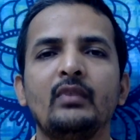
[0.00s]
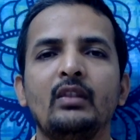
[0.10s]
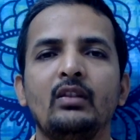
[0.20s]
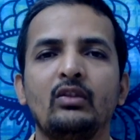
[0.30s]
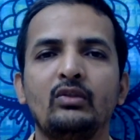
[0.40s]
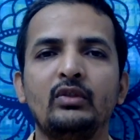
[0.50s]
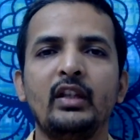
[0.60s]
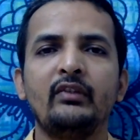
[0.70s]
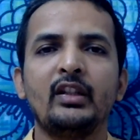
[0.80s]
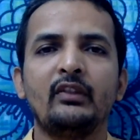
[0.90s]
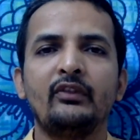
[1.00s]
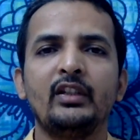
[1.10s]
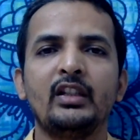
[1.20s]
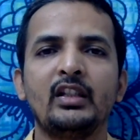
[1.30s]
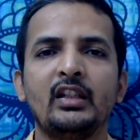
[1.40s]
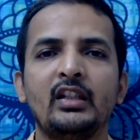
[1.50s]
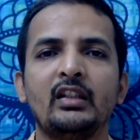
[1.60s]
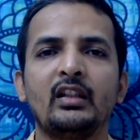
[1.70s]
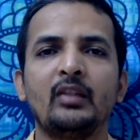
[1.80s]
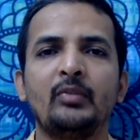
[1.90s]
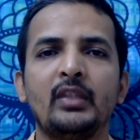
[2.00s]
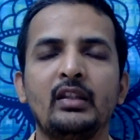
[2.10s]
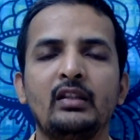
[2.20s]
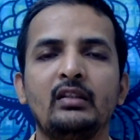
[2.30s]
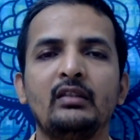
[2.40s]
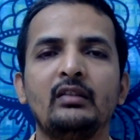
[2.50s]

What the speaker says: So today we are finishing it up here.